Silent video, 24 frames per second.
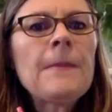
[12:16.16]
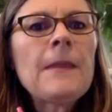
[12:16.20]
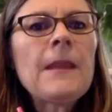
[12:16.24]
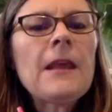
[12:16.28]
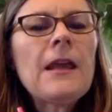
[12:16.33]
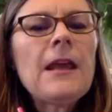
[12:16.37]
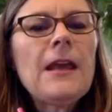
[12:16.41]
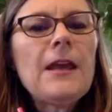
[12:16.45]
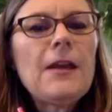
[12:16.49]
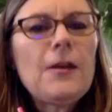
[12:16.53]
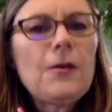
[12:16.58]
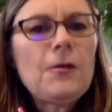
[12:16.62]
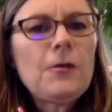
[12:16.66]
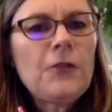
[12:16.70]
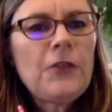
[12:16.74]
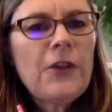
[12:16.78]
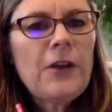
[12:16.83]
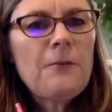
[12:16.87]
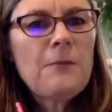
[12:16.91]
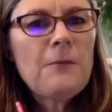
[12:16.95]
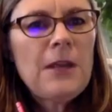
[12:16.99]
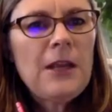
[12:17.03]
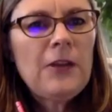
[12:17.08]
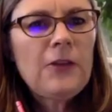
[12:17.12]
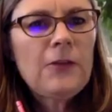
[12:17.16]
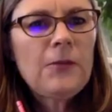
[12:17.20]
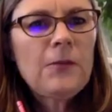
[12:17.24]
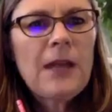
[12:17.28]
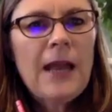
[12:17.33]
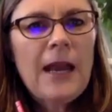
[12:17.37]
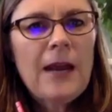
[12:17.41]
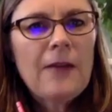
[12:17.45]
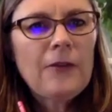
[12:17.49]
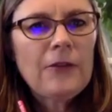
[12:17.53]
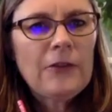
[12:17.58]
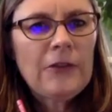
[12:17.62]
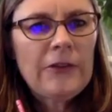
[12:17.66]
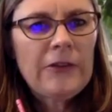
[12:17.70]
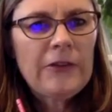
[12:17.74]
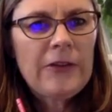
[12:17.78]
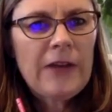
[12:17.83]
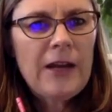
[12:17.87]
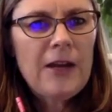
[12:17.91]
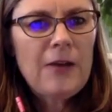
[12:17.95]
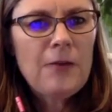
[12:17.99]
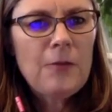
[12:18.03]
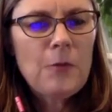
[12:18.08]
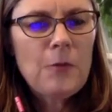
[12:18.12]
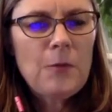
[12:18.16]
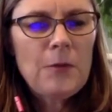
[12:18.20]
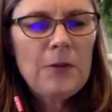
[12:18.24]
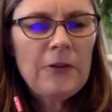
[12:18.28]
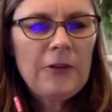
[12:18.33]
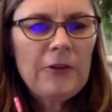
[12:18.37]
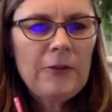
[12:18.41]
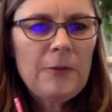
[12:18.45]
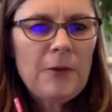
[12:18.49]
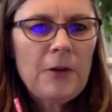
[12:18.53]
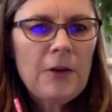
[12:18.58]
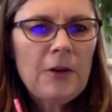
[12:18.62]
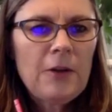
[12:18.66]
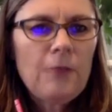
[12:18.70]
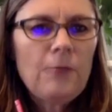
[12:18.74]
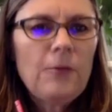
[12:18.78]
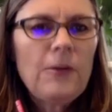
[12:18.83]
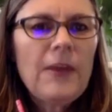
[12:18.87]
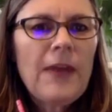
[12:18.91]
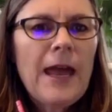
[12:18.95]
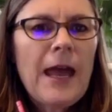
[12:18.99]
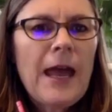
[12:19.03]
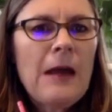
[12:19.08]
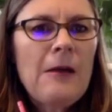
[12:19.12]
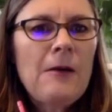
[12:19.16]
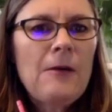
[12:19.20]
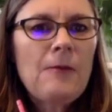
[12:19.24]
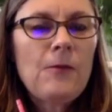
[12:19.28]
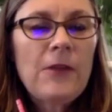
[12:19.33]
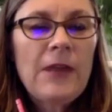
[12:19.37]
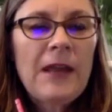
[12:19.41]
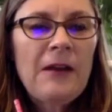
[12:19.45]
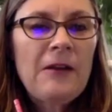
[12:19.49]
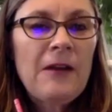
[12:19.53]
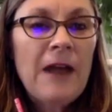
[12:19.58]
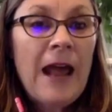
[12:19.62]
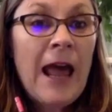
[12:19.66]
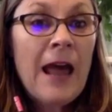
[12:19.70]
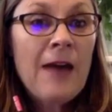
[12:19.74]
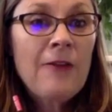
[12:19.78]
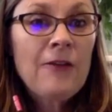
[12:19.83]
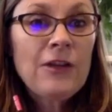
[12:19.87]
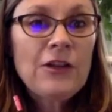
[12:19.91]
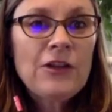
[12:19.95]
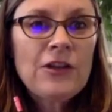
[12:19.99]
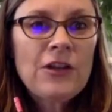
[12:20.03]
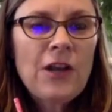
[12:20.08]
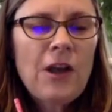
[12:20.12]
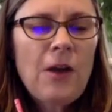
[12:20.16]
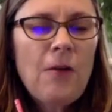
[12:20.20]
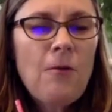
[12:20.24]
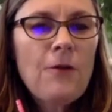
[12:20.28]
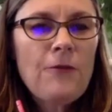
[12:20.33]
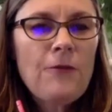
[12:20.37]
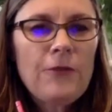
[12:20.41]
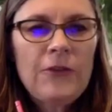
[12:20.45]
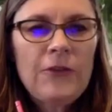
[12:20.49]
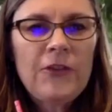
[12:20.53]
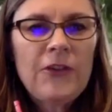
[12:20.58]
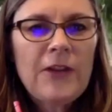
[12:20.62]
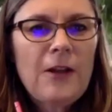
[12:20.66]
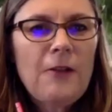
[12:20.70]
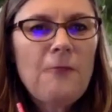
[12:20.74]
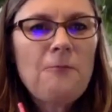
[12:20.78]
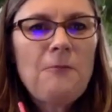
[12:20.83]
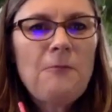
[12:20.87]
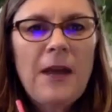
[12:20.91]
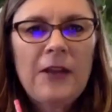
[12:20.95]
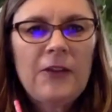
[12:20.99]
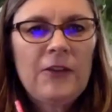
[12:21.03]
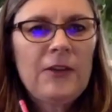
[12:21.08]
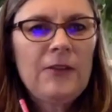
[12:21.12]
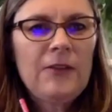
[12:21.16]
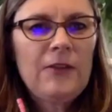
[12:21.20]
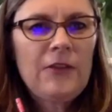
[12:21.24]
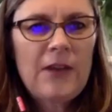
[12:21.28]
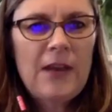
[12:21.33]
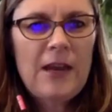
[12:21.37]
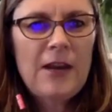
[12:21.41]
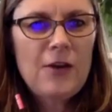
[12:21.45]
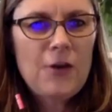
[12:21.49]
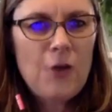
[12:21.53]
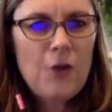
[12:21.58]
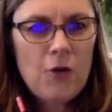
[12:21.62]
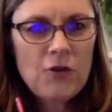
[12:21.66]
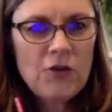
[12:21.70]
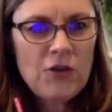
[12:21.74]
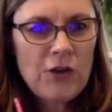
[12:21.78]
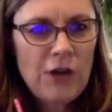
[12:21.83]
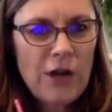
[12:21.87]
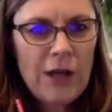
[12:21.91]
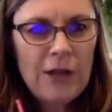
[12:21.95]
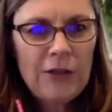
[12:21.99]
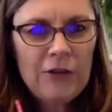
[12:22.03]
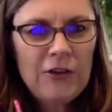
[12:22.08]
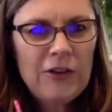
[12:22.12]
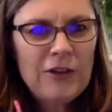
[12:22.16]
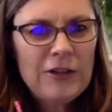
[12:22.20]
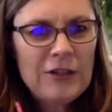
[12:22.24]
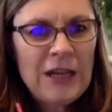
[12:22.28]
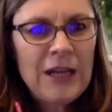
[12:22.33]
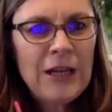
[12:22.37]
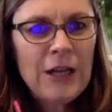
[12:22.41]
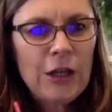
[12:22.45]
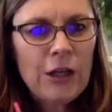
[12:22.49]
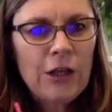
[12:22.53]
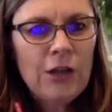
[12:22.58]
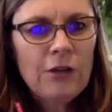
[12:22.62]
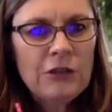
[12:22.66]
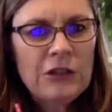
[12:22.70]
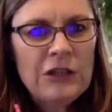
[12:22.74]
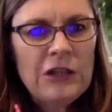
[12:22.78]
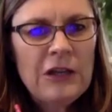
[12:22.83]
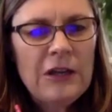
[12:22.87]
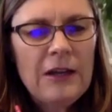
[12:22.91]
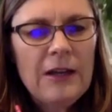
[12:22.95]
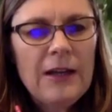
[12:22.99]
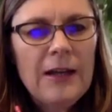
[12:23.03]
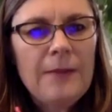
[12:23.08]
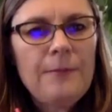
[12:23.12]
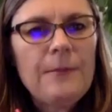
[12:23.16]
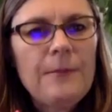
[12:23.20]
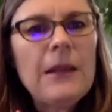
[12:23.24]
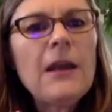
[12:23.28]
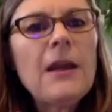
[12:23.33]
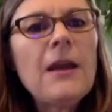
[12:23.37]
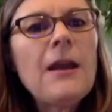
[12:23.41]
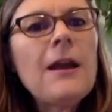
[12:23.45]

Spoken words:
It also means we'll have a sustainable business model without having to go off and sell massive state contracts that take a long time.